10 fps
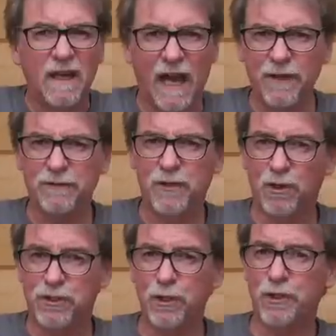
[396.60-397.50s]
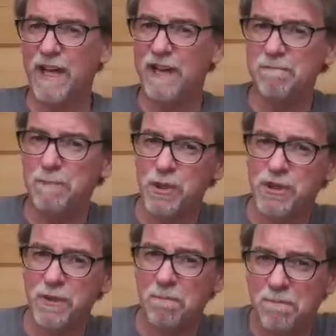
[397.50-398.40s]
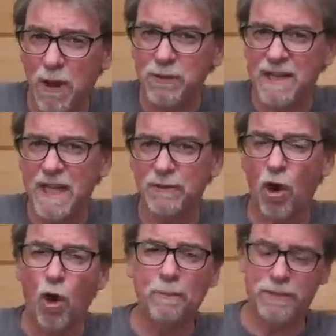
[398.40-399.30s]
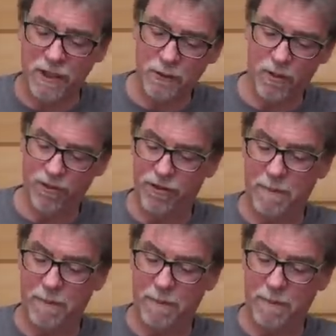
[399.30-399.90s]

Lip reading: And of course, you could even push the boat out up to the